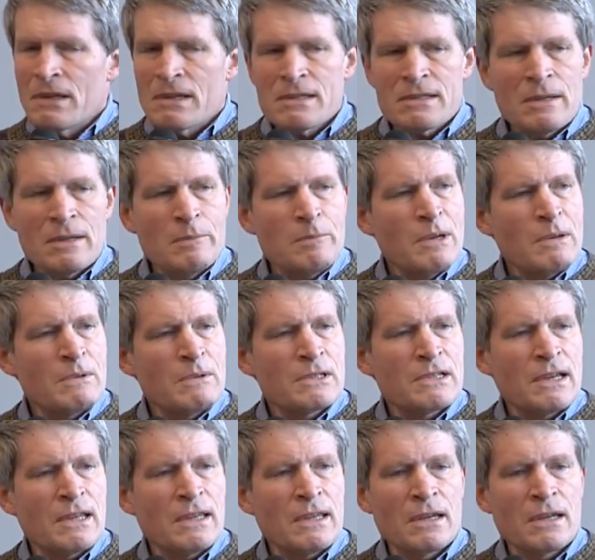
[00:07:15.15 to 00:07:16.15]
Now, some people
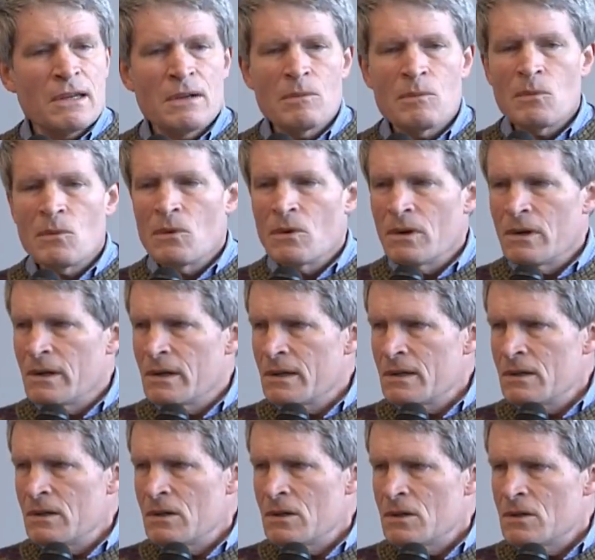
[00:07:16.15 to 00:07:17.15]
said they didn't
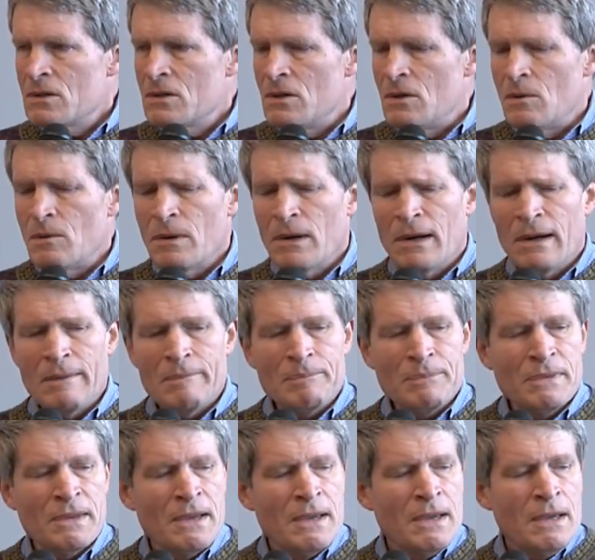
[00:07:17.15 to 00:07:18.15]
want to, um,